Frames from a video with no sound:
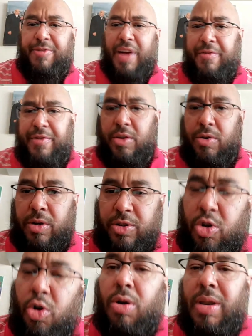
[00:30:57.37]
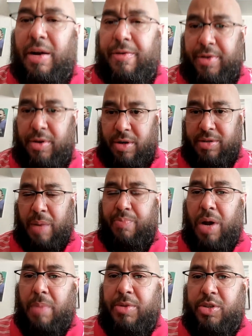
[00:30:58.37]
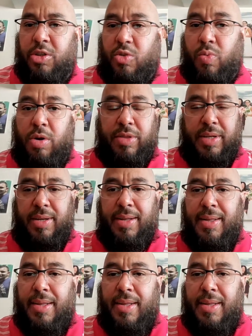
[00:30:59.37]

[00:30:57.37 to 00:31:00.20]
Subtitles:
Fight for yours, go all out for yours. I promise you it's worth it.